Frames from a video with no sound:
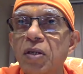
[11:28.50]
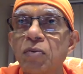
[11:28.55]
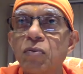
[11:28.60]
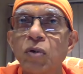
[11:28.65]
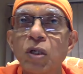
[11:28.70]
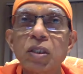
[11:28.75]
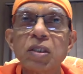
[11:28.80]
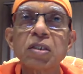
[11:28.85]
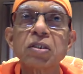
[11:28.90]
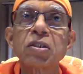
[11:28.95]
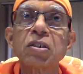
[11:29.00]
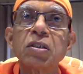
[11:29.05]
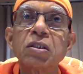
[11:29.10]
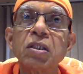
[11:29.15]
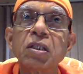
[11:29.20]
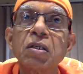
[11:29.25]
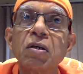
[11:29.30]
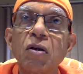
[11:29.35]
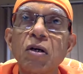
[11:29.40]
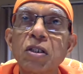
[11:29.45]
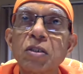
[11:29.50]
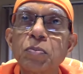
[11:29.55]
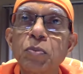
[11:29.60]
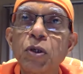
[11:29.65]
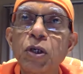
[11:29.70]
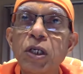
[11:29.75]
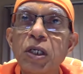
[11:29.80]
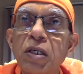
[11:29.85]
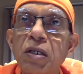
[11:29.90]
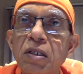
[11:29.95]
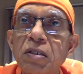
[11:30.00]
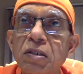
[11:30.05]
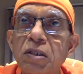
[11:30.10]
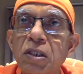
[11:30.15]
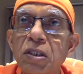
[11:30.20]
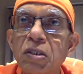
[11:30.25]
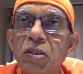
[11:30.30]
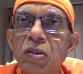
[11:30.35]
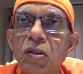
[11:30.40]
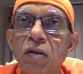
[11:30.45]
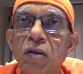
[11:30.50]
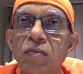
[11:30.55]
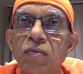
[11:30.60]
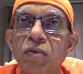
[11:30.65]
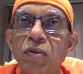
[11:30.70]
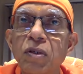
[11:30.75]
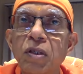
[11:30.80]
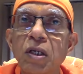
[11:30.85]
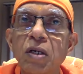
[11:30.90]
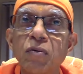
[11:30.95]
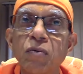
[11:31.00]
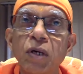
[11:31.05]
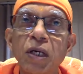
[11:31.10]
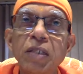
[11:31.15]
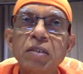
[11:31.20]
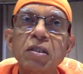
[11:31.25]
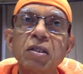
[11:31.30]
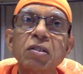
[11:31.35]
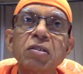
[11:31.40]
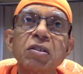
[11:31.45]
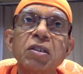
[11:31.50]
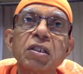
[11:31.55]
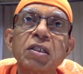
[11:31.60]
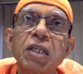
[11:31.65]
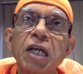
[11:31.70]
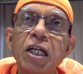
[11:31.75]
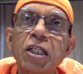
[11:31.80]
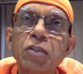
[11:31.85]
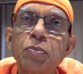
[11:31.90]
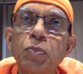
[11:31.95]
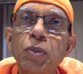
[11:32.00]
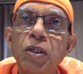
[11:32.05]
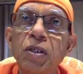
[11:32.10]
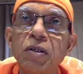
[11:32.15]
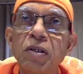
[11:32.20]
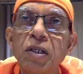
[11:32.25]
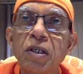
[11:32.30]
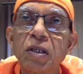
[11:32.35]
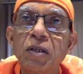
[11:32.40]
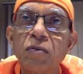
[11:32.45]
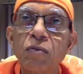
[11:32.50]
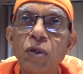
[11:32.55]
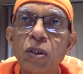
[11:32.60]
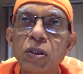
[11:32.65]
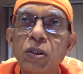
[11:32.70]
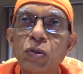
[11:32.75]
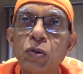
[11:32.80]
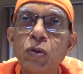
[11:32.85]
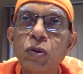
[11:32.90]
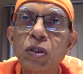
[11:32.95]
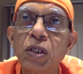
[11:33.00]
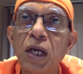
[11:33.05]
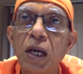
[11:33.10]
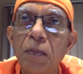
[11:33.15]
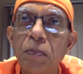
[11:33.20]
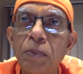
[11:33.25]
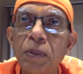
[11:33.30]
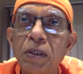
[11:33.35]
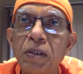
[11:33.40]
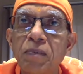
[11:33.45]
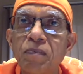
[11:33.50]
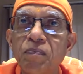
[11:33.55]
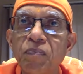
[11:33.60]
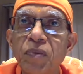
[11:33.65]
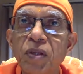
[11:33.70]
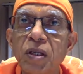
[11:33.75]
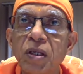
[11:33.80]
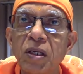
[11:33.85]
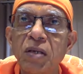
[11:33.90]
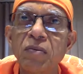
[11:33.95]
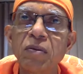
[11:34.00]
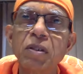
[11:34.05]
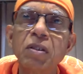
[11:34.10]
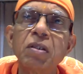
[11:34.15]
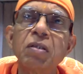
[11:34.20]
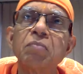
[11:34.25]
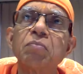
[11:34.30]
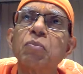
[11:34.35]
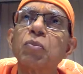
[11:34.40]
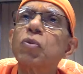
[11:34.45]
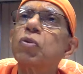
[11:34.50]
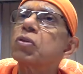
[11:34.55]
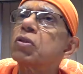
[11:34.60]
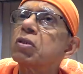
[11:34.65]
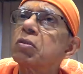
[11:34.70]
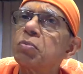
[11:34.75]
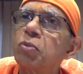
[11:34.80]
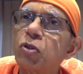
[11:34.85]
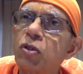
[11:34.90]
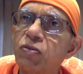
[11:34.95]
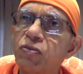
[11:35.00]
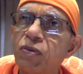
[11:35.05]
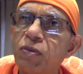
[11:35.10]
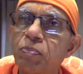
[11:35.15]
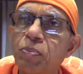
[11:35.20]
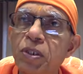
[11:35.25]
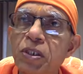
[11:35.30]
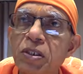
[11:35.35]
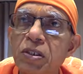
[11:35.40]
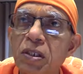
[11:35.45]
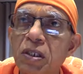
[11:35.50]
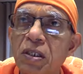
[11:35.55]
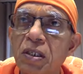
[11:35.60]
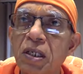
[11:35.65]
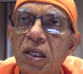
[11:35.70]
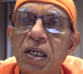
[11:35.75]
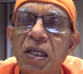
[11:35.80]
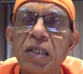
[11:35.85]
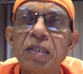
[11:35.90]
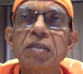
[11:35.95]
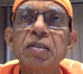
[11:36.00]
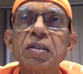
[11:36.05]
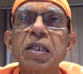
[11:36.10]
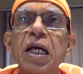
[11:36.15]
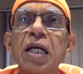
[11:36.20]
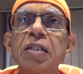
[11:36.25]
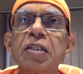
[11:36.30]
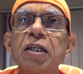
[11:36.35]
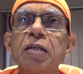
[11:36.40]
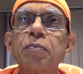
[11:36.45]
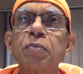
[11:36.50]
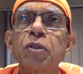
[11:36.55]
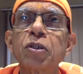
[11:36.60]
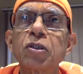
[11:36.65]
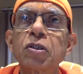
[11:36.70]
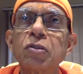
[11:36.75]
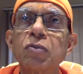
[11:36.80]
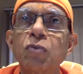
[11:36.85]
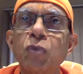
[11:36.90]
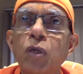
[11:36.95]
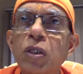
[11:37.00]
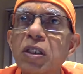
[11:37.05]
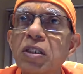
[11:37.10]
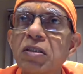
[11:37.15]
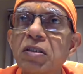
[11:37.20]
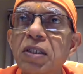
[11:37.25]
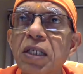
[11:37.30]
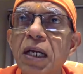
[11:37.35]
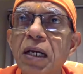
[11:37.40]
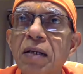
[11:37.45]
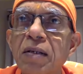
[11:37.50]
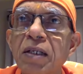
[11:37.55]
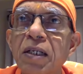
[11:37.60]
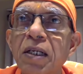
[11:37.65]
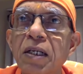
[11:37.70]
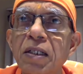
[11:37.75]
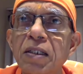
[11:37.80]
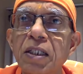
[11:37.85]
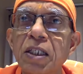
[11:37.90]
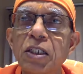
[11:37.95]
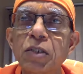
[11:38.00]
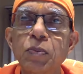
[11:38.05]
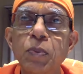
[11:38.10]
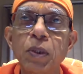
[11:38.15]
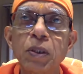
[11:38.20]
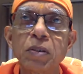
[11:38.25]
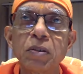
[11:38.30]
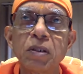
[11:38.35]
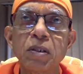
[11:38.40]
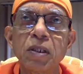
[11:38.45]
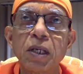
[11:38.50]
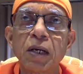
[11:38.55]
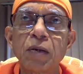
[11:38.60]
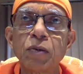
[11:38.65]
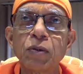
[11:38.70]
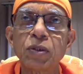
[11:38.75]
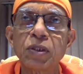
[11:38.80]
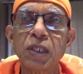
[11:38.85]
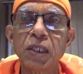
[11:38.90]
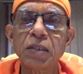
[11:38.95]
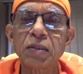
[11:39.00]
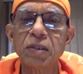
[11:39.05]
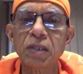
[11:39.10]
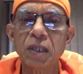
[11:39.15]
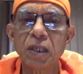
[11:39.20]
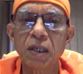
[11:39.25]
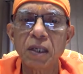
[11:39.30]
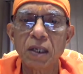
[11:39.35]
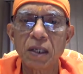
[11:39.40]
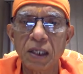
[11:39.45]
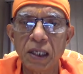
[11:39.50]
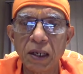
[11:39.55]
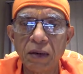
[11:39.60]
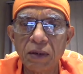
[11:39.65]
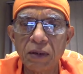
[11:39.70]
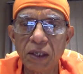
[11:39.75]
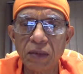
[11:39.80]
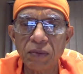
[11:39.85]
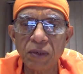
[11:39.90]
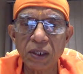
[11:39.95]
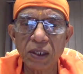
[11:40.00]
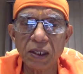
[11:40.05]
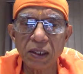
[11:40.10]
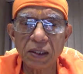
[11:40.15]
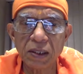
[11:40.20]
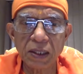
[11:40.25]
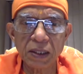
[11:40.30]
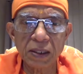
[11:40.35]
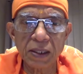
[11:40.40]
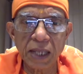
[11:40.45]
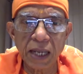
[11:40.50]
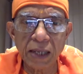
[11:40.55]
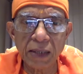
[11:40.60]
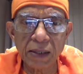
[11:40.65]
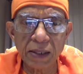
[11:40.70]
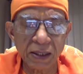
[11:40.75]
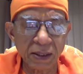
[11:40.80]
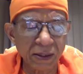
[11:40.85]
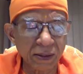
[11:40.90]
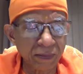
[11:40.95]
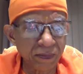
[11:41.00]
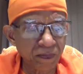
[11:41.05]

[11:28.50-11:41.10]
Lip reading: What does the gross body consist of? Why there is attachment? What is going to happen? Even the most beautiful person, inside that person, what is there? That's what Thakur says. Never ever get attracted.